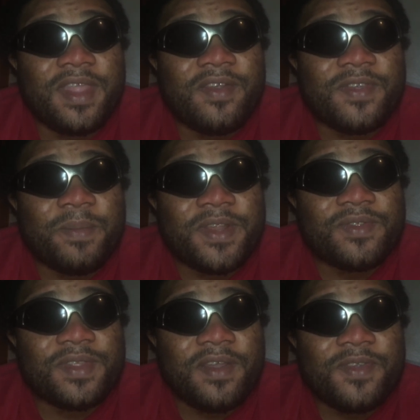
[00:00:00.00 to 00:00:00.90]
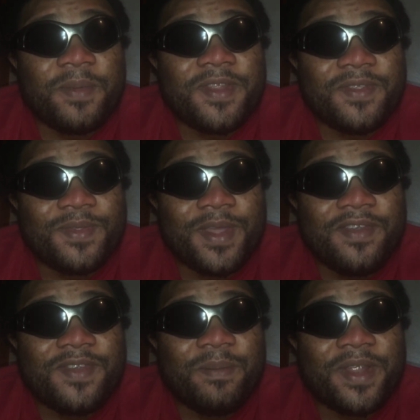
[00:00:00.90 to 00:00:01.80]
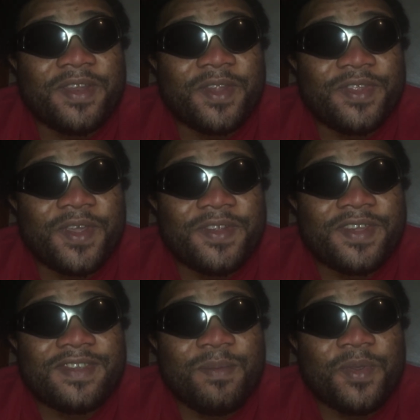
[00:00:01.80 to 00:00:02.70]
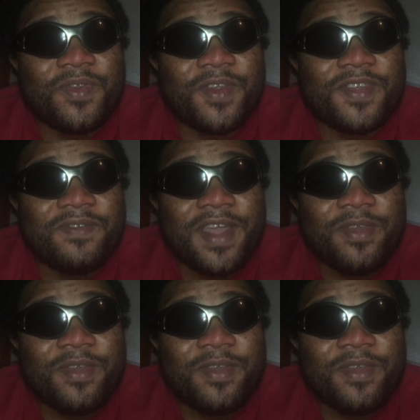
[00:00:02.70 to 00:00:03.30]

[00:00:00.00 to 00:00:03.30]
Tell somebody to tell somebody to tell somebody. No, don't just keep it to yourself.